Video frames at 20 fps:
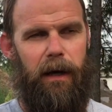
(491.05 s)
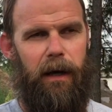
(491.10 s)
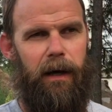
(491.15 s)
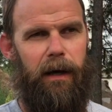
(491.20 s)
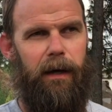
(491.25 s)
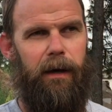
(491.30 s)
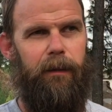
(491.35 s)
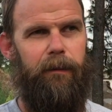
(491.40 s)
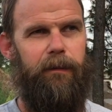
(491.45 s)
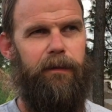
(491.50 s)

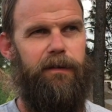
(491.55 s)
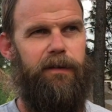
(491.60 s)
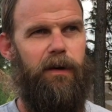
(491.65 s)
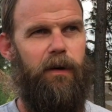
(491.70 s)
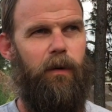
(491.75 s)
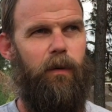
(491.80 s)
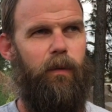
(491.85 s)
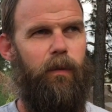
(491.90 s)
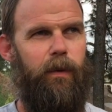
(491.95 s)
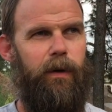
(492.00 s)
Um,
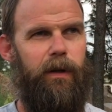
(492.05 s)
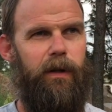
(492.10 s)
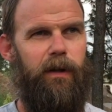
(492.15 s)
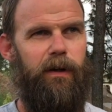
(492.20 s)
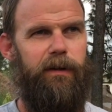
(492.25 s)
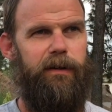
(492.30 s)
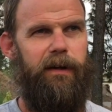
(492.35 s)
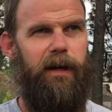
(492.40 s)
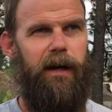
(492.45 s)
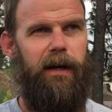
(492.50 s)
so we
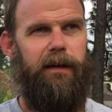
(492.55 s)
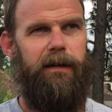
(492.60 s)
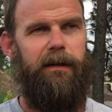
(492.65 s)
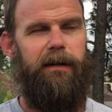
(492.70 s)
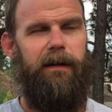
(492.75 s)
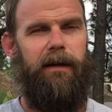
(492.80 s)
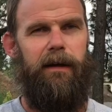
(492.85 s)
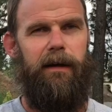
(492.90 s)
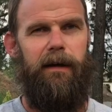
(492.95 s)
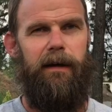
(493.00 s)
looked at
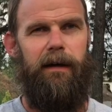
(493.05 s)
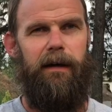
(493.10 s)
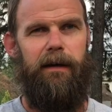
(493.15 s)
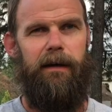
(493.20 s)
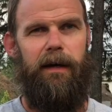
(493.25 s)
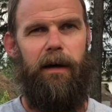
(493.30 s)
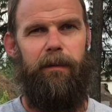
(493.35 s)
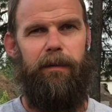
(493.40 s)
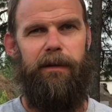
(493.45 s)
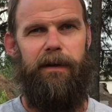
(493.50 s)
uh, a
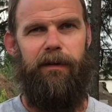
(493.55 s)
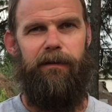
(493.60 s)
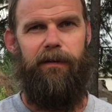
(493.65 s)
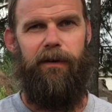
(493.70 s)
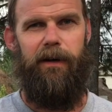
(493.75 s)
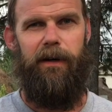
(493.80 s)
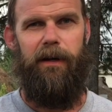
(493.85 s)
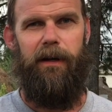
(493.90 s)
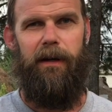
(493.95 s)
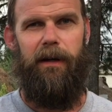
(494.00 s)
couple
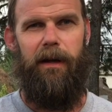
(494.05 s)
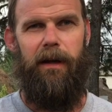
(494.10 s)
different